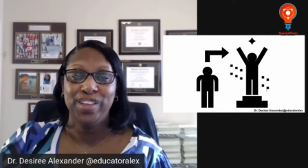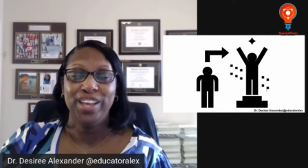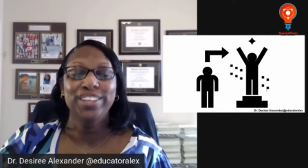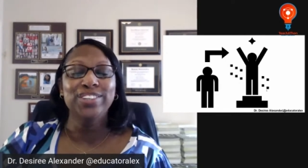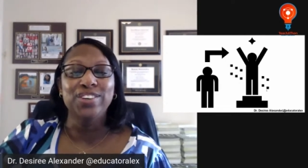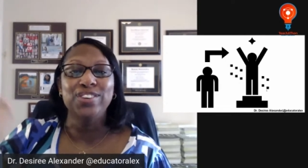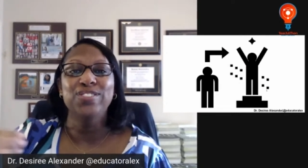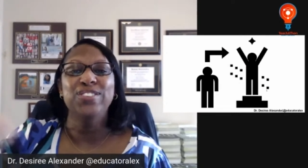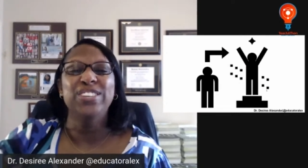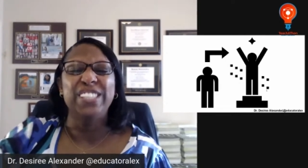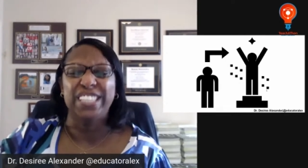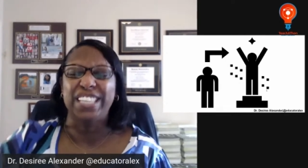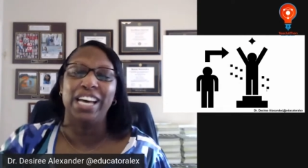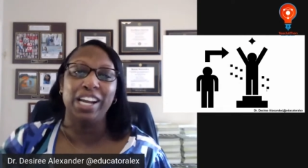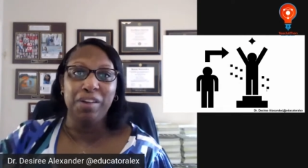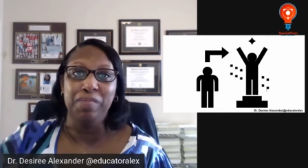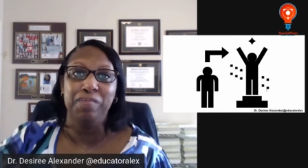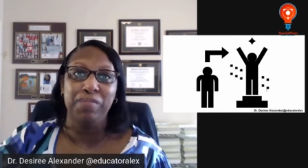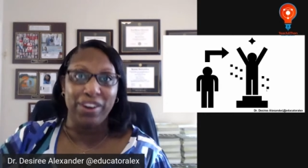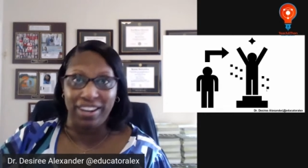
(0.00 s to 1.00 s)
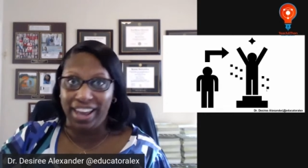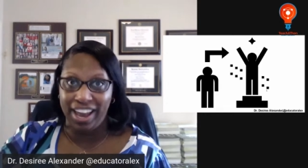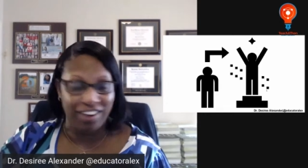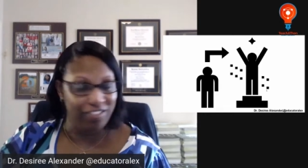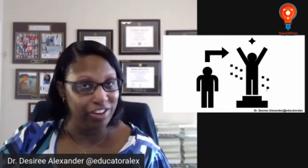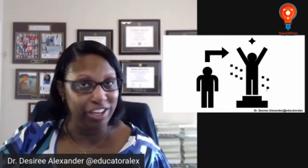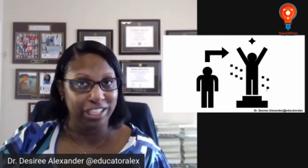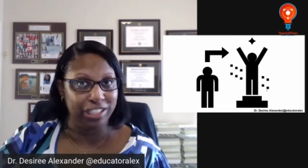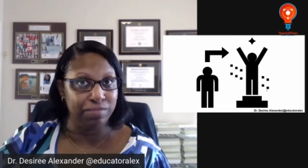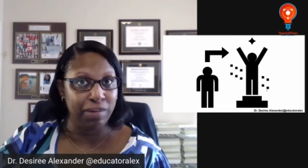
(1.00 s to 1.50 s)
So you celebrate
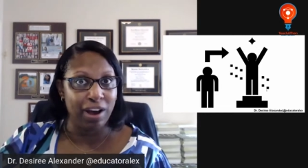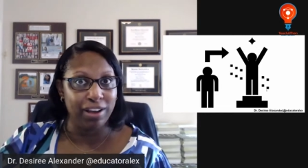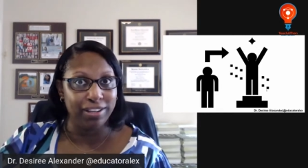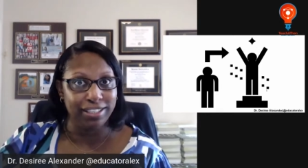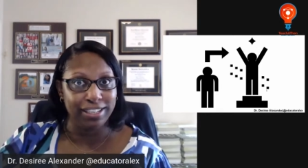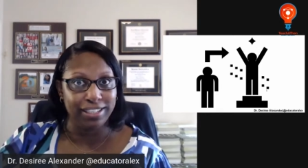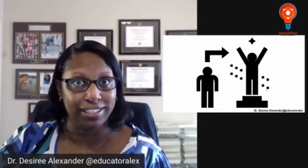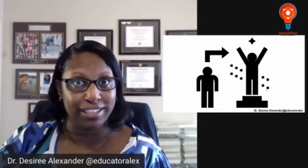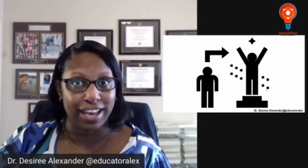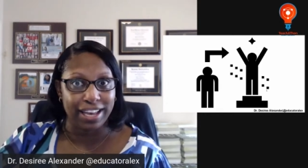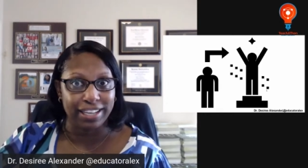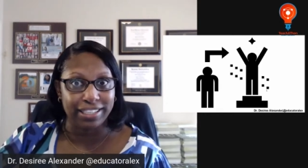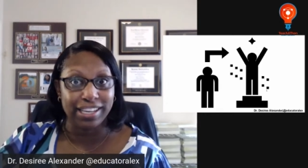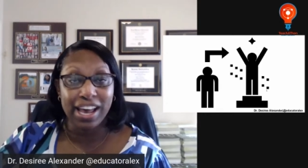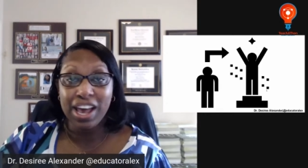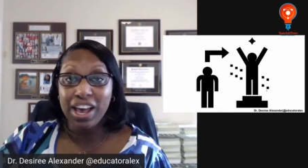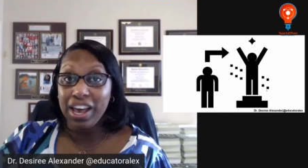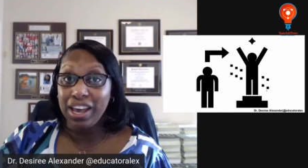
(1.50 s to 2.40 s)
every small success.